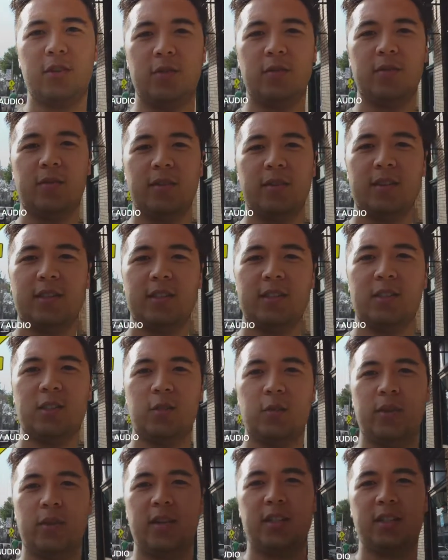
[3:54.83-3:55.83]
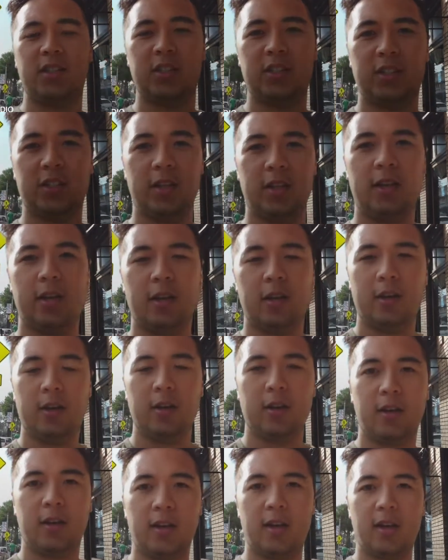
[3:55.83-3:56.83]
Oh, we gotta switch.
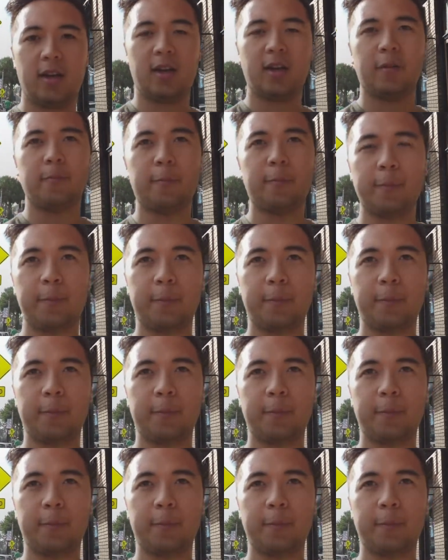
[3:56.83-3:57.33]
Okay,